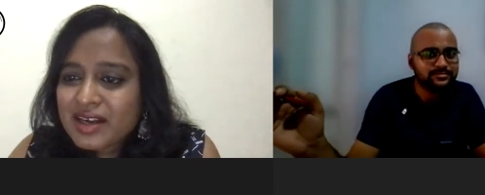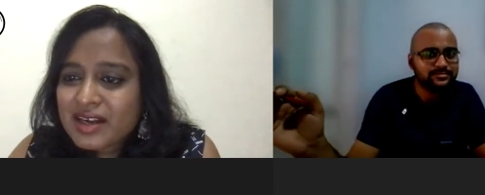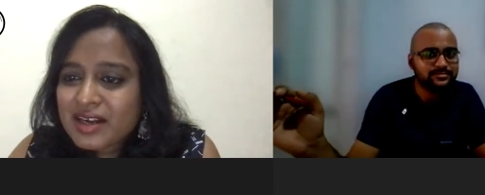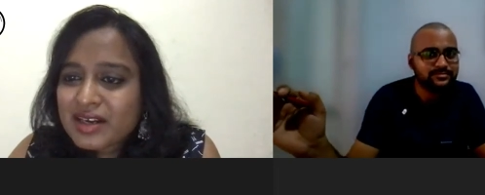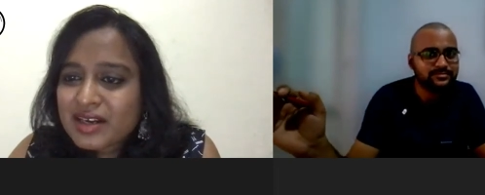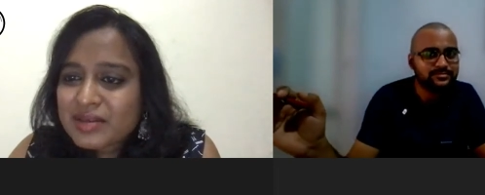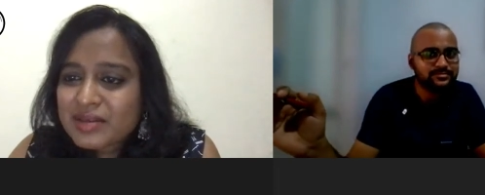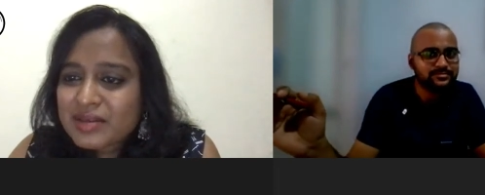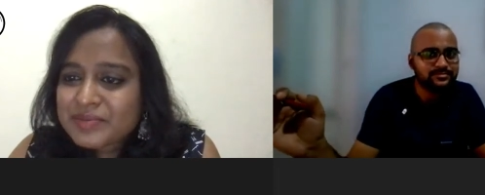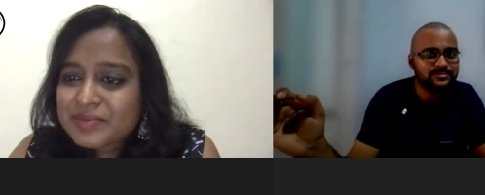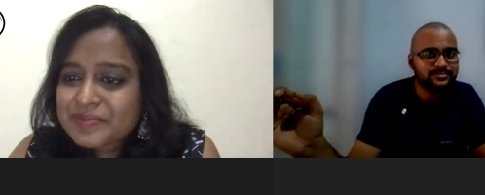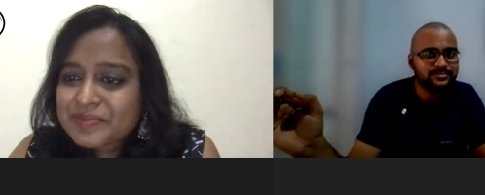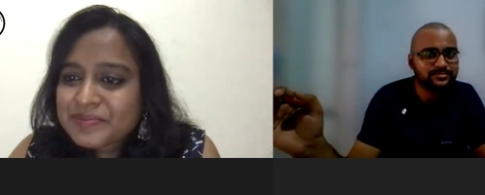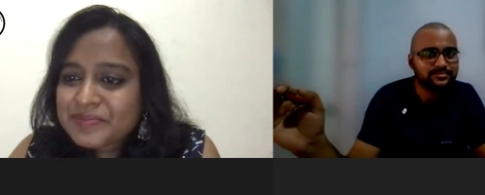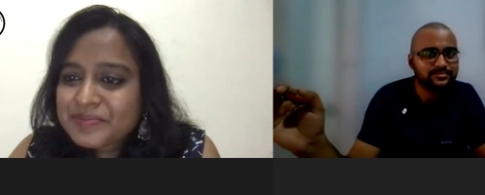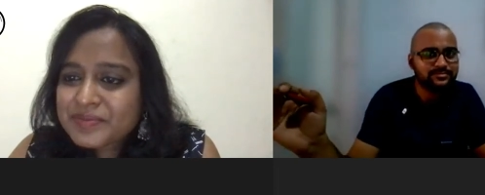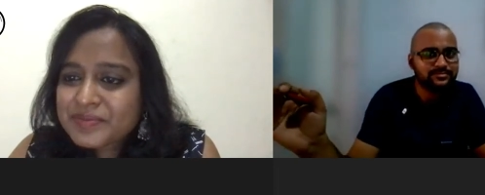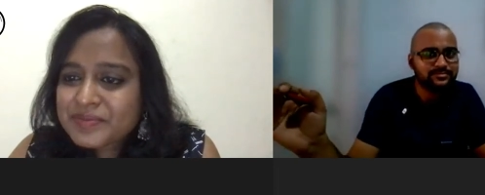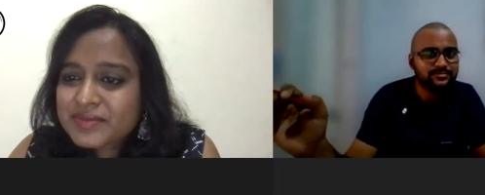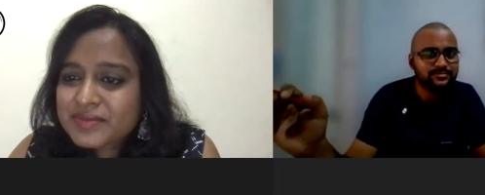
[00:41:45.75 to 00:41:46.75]

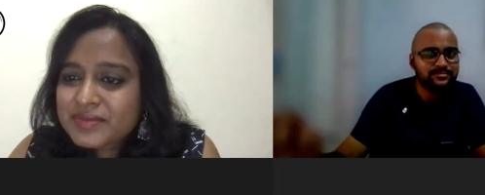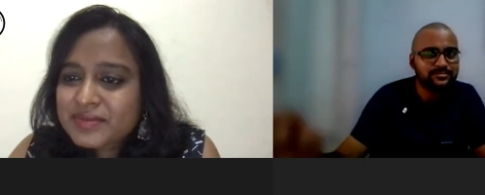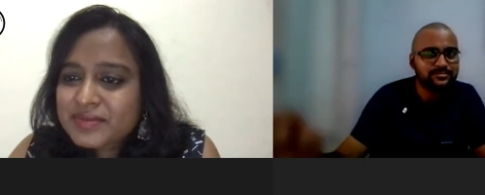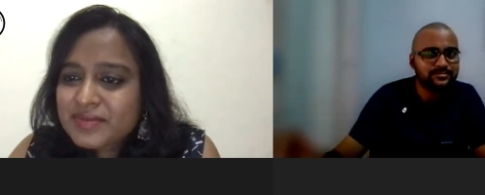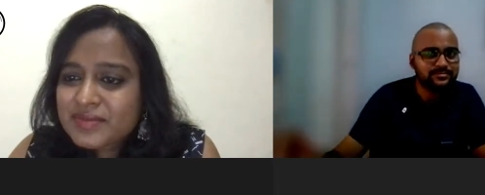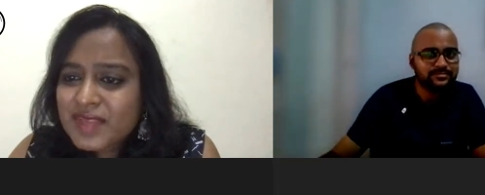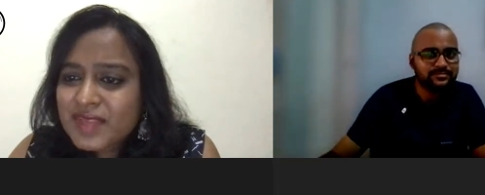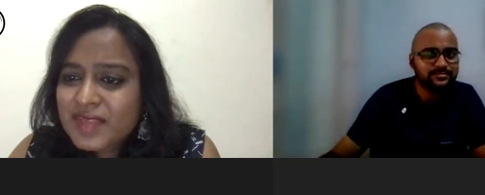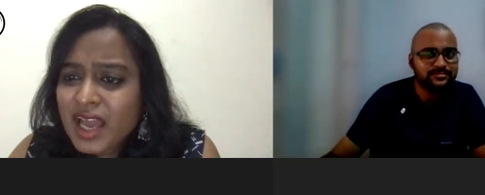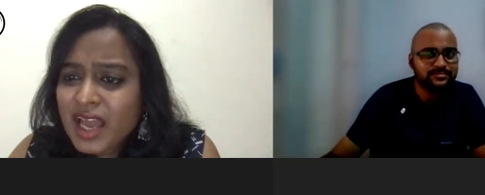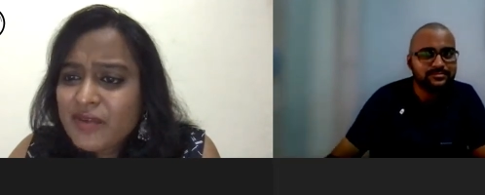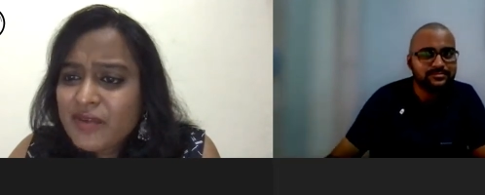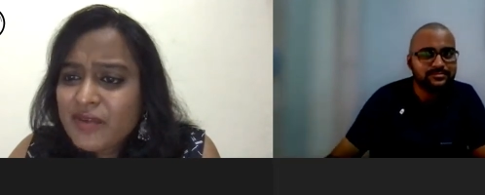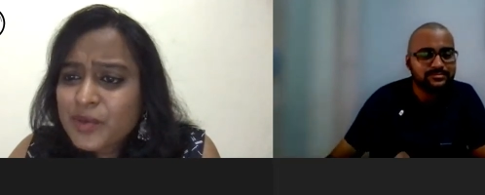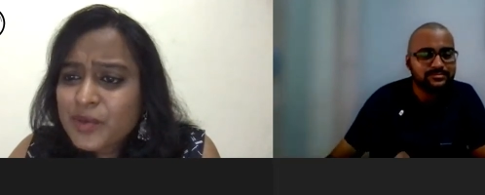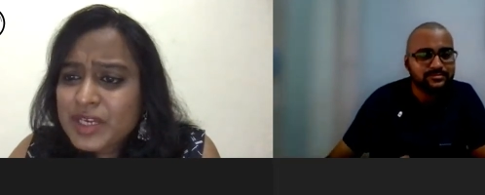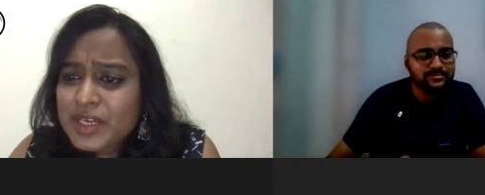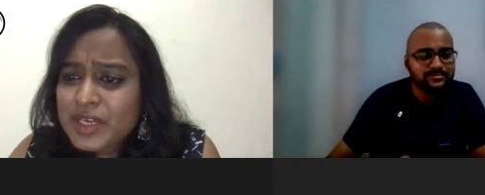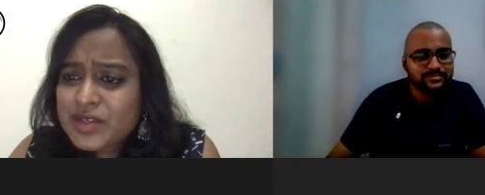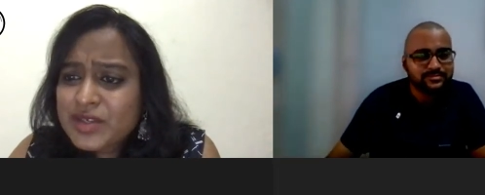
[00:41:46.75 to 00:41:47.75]
Speaker 1: Um,
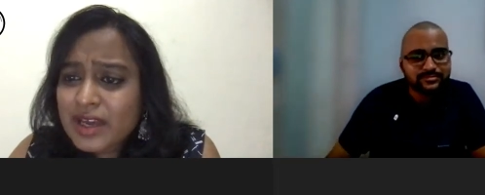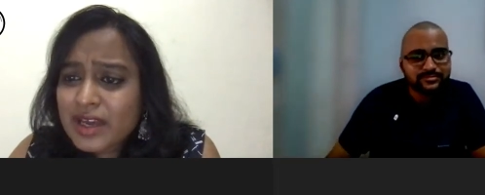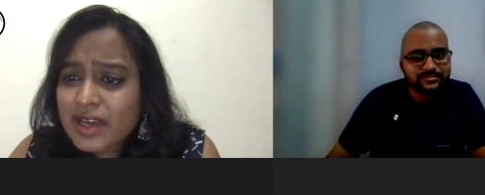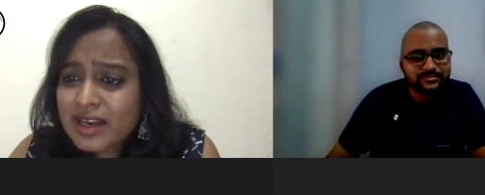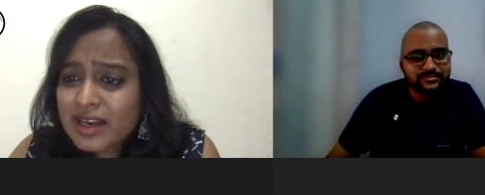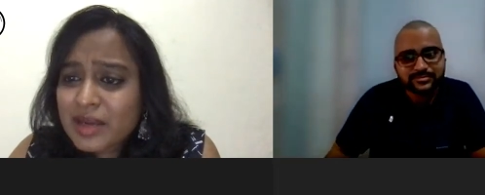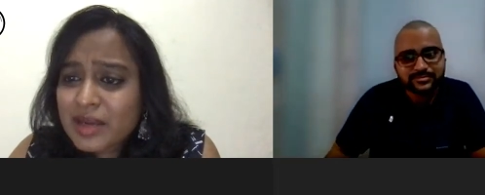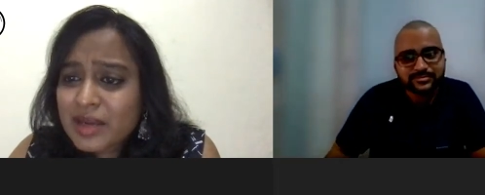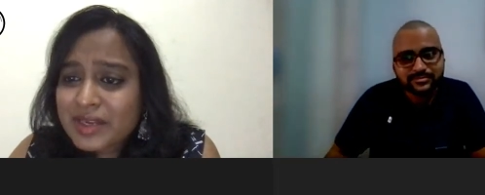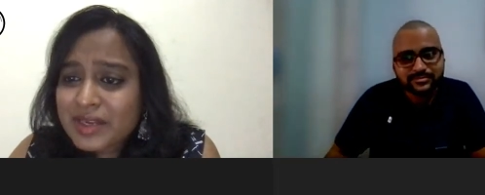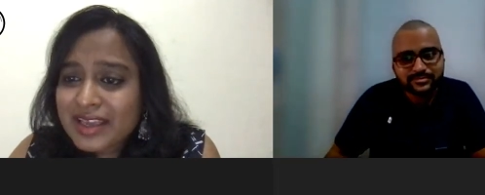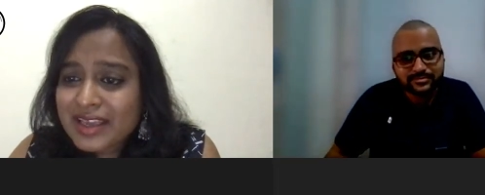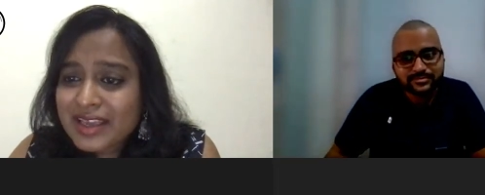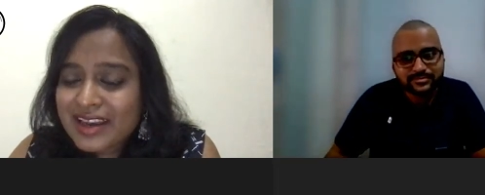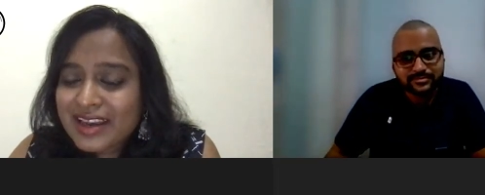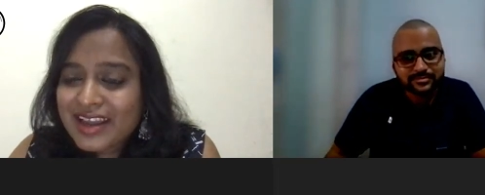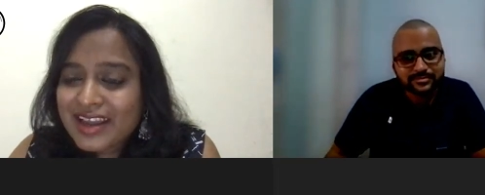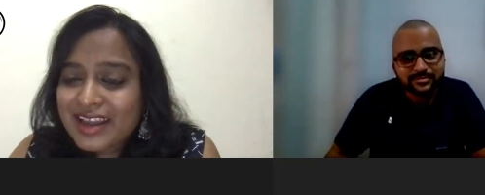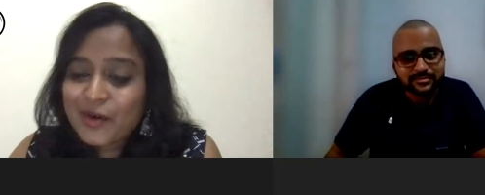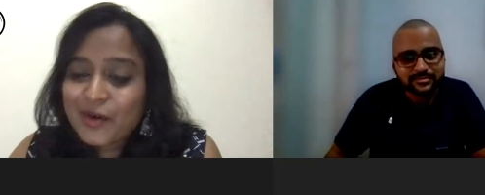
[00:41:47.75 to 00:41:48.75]
have you been to Aralam
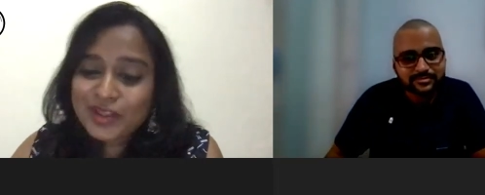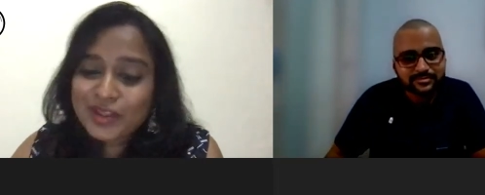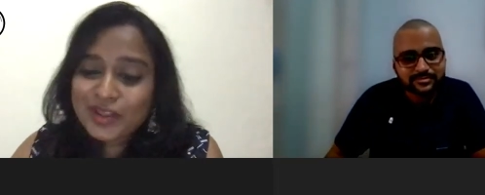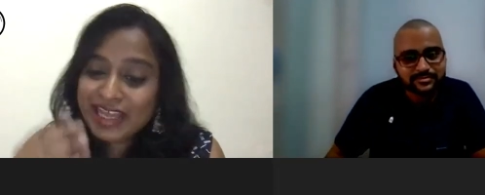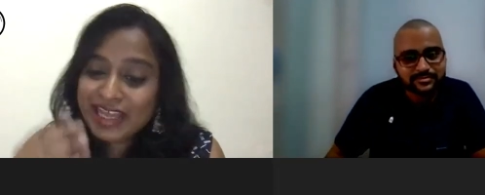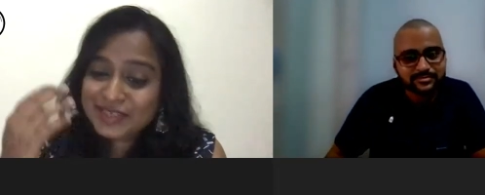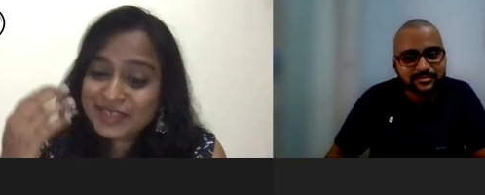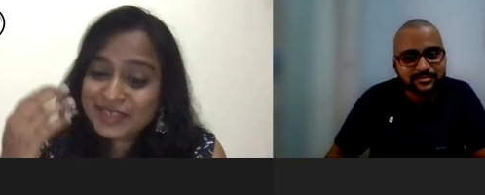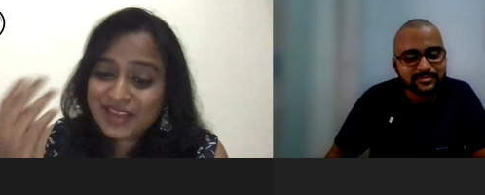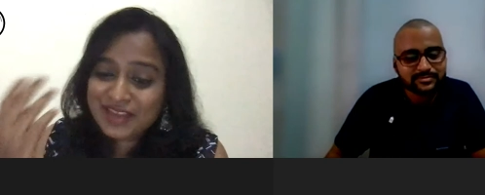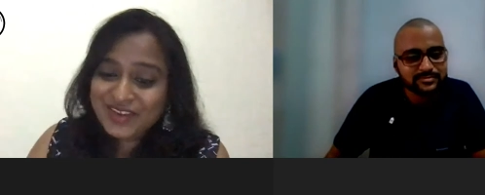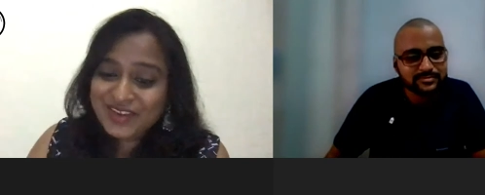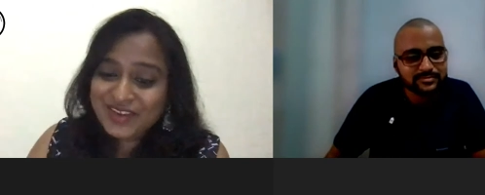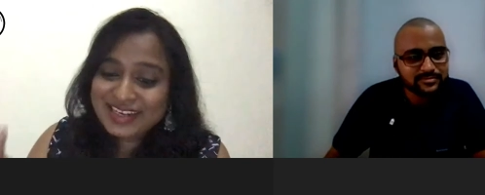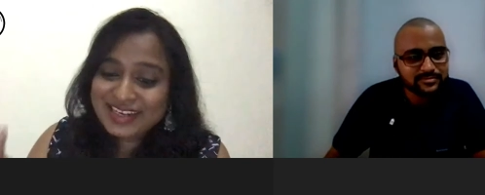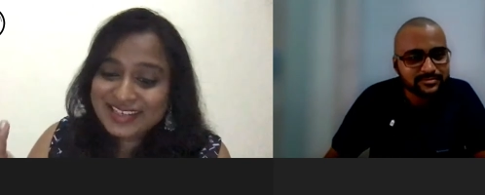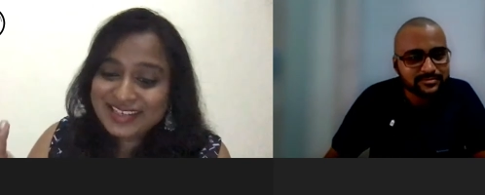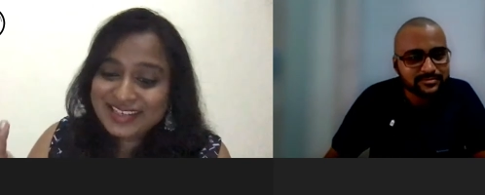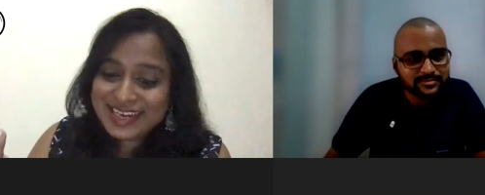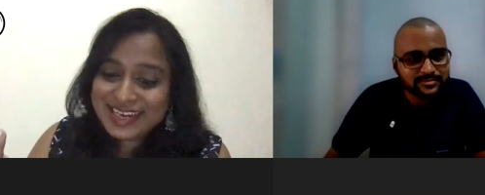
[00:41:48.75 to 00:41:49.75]
in Kerala? Oh, that's my
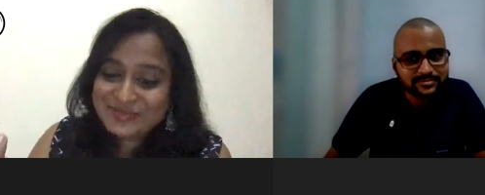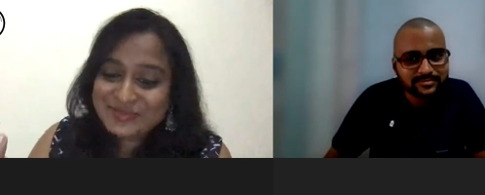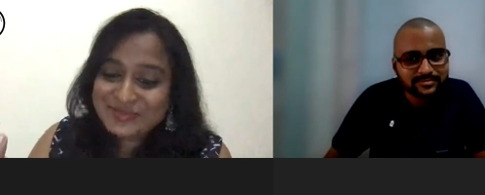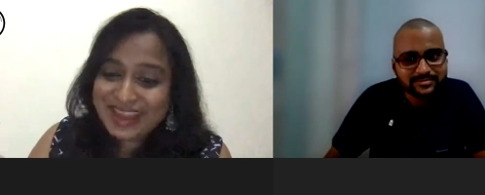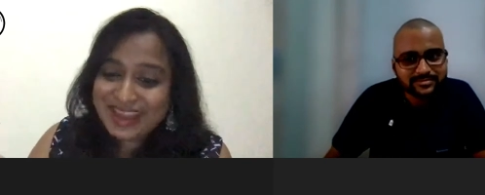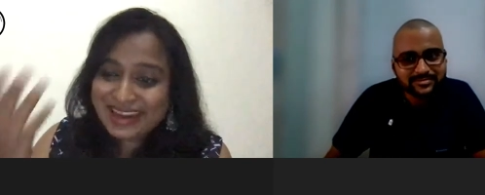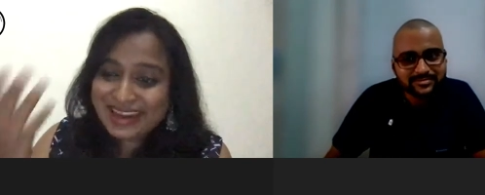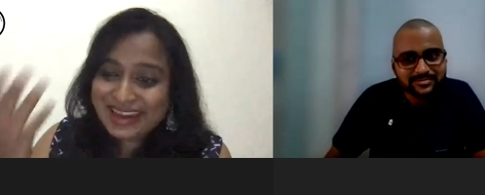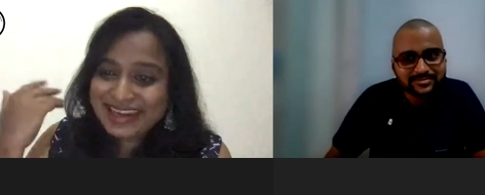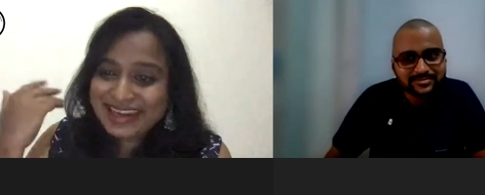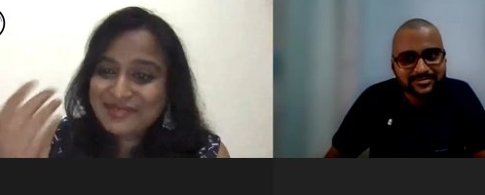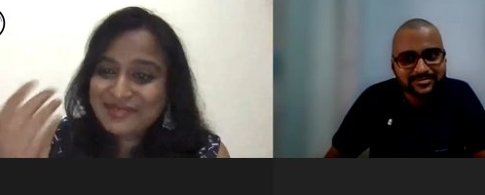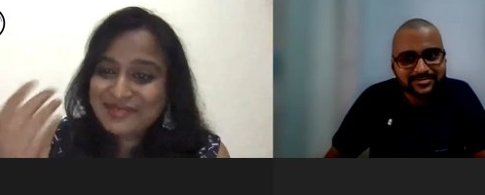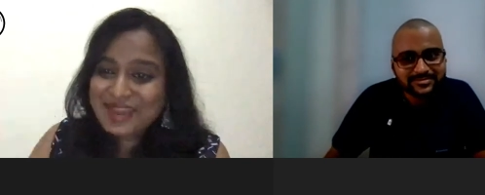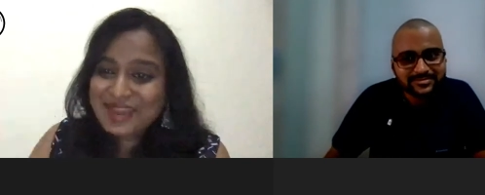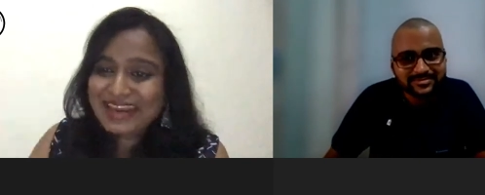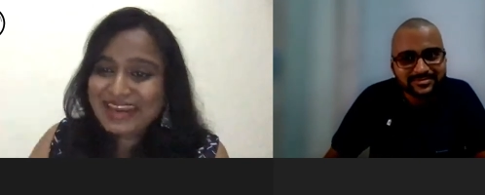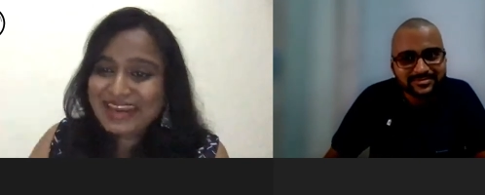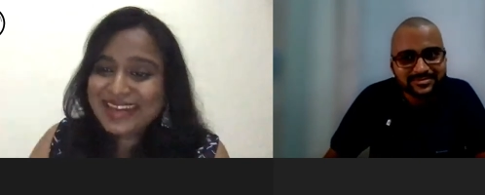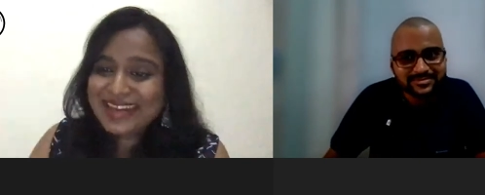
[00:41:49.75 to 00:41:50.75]
field site, man. I
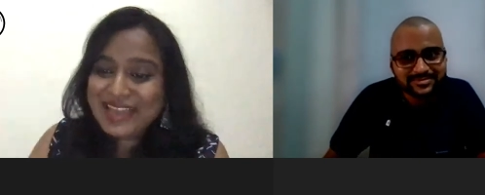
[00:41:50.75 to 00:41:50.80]
did my